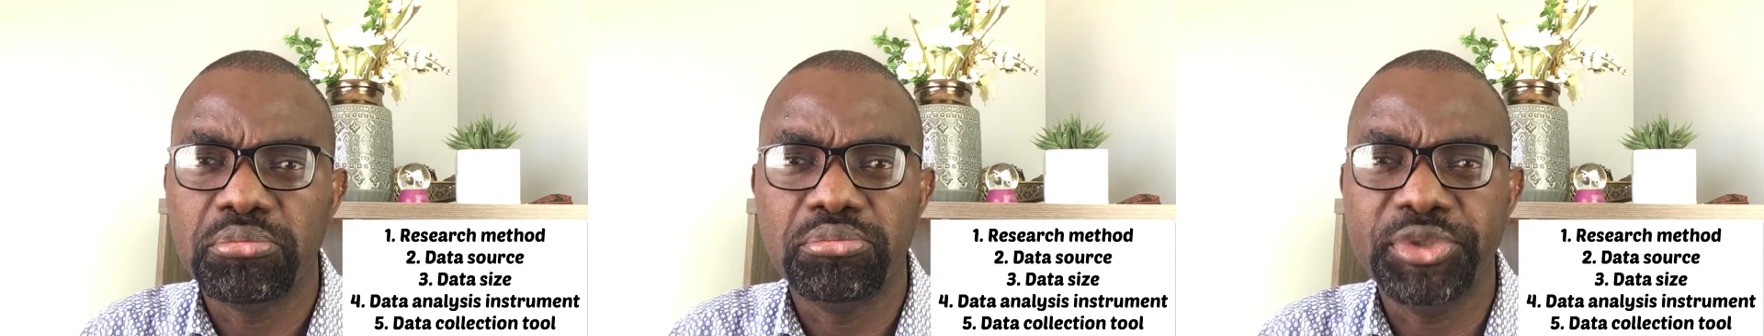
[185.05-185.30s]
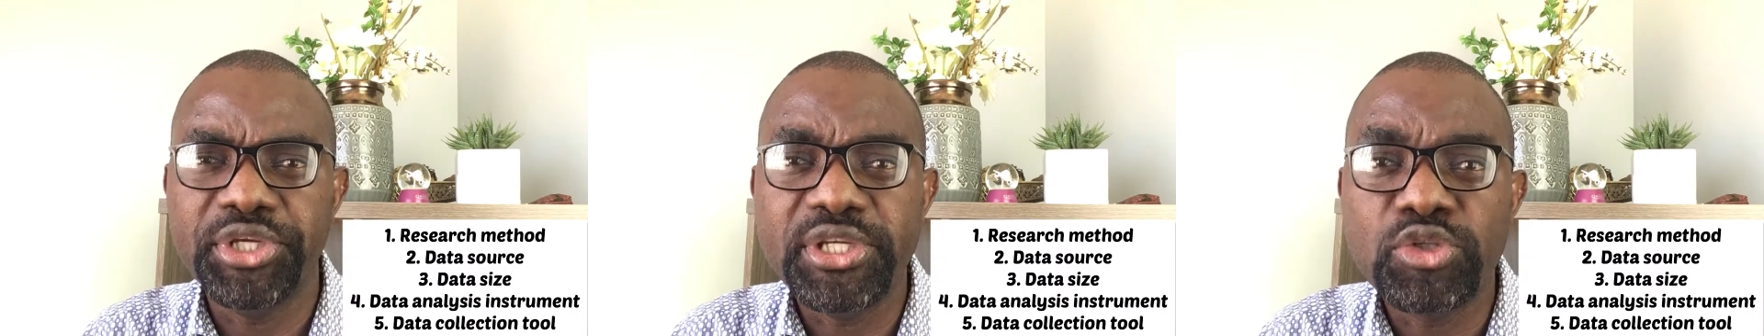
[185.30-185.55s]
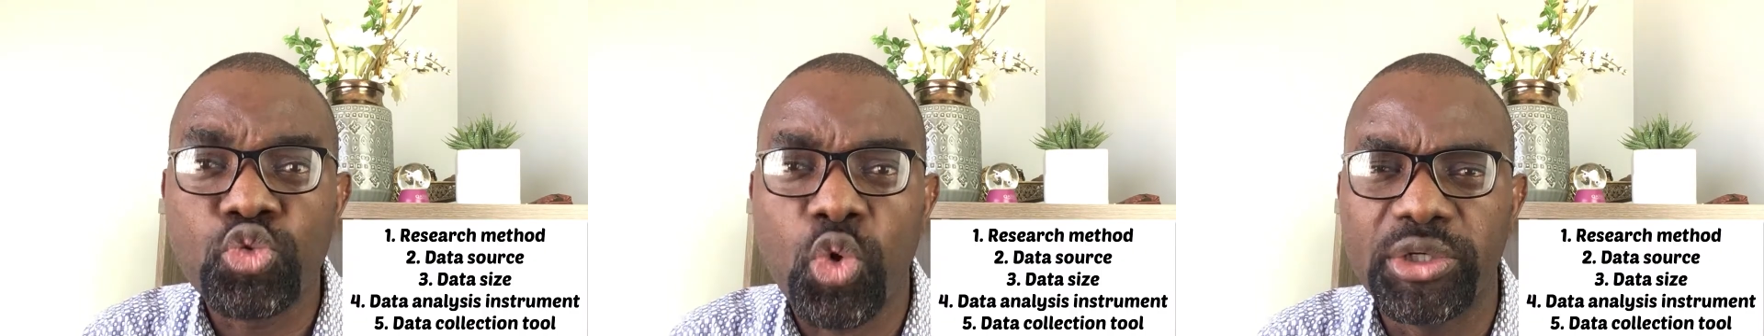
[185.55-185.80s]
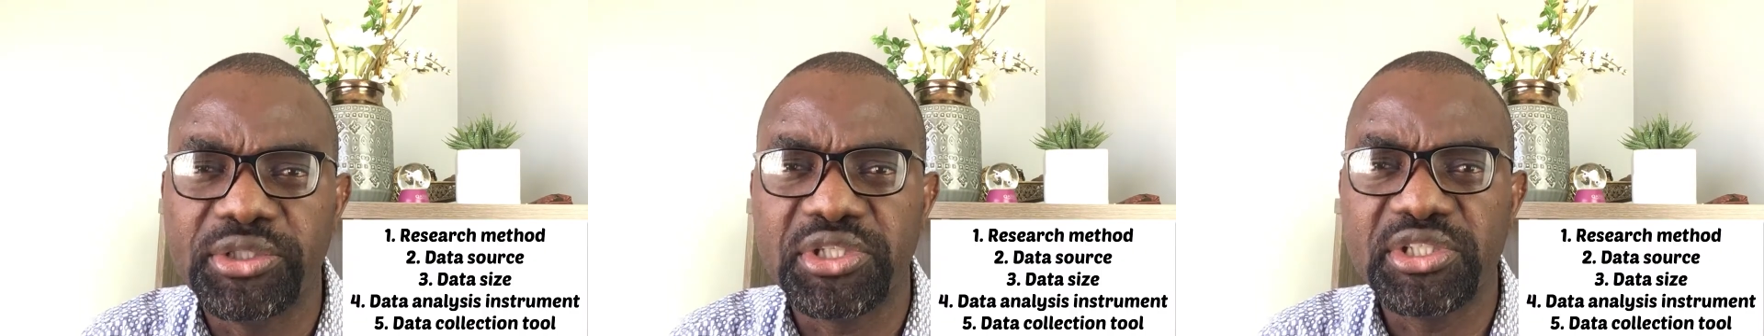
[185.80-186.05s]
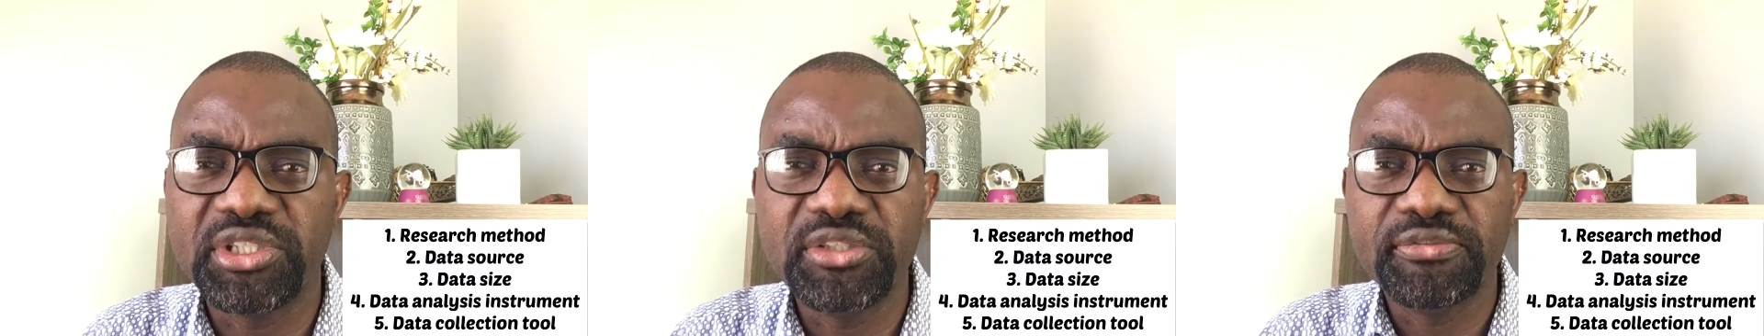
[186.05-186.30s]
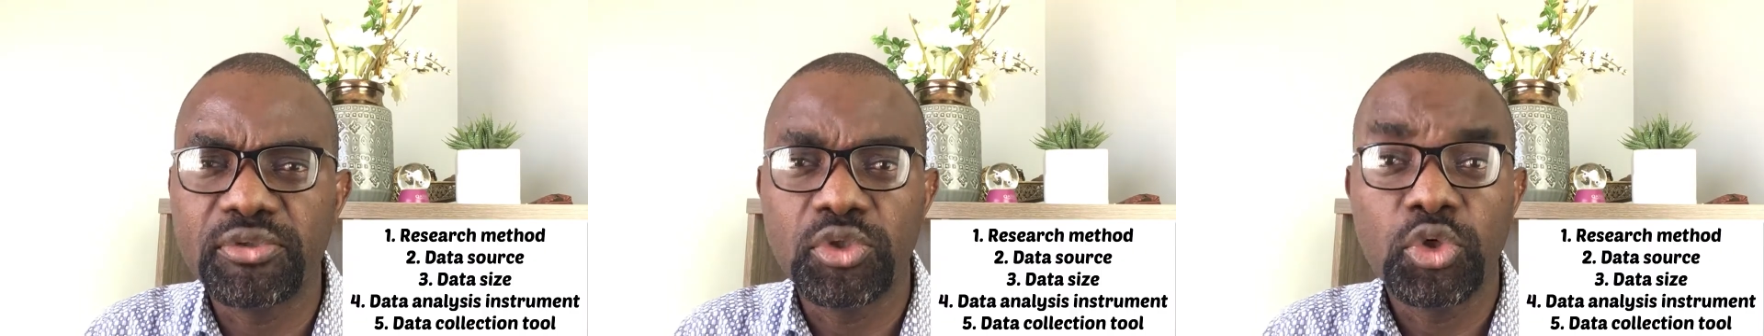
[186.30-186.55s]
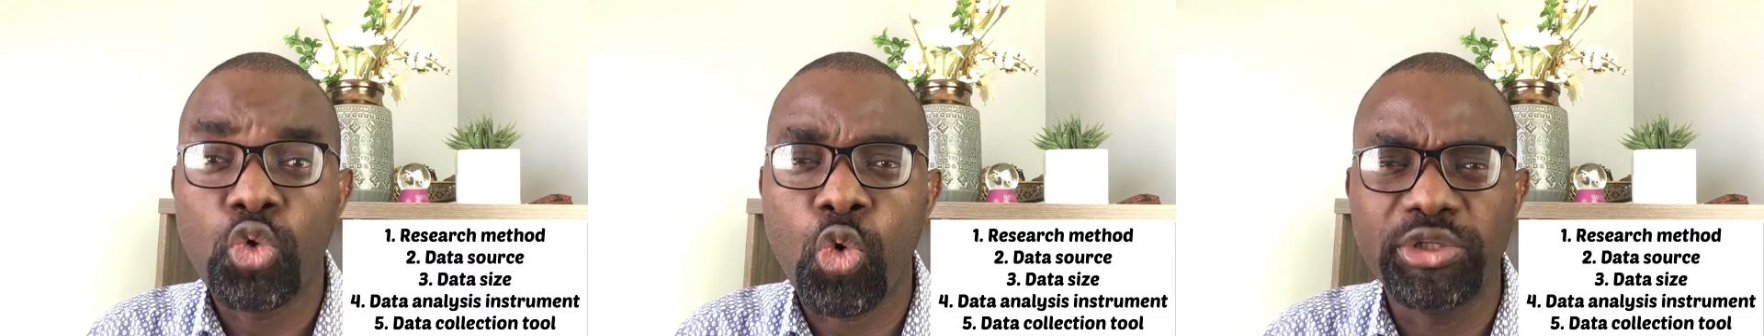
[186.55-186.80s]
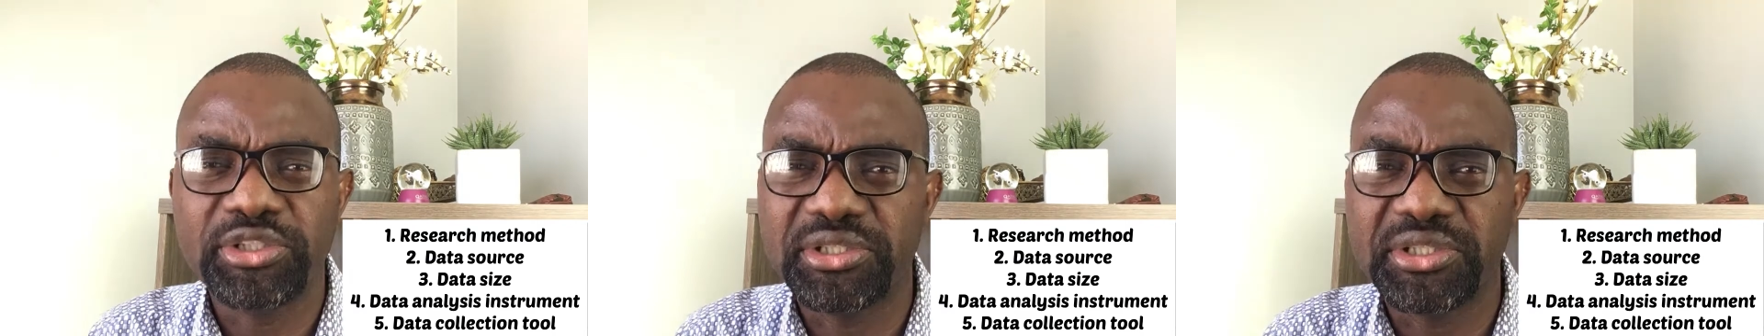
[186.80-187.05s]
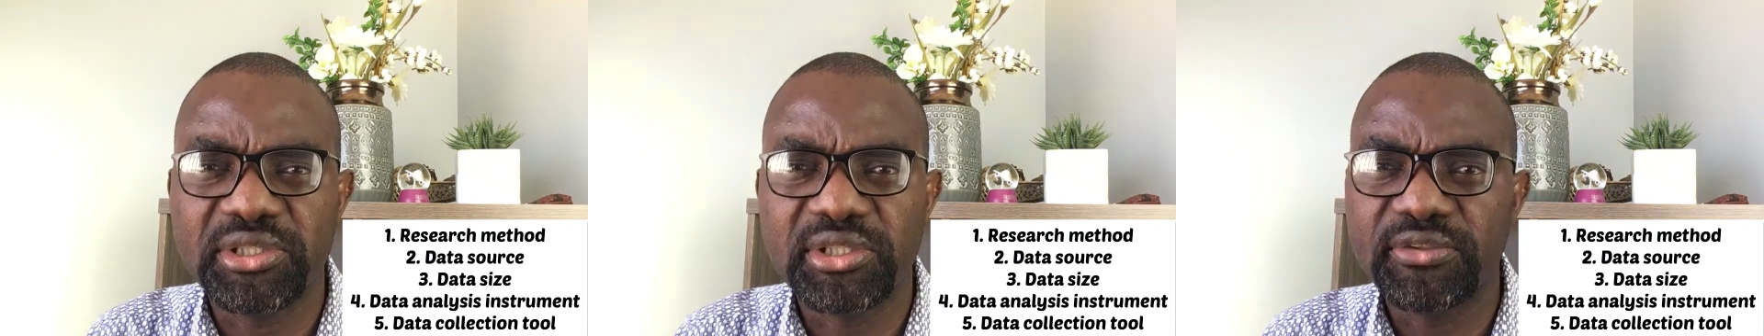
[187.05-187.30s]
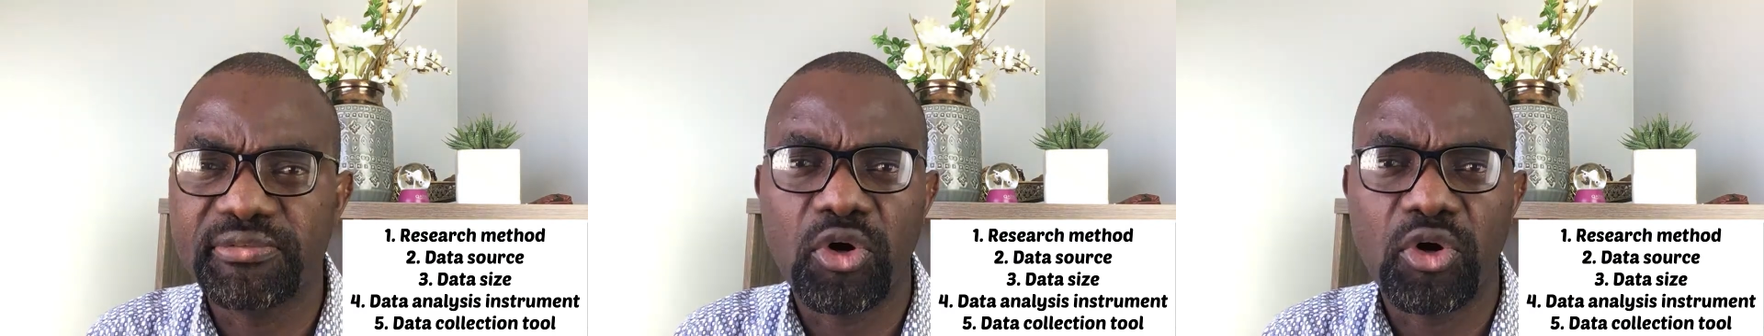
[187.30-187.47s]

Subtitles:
be it qualitative, quantitative,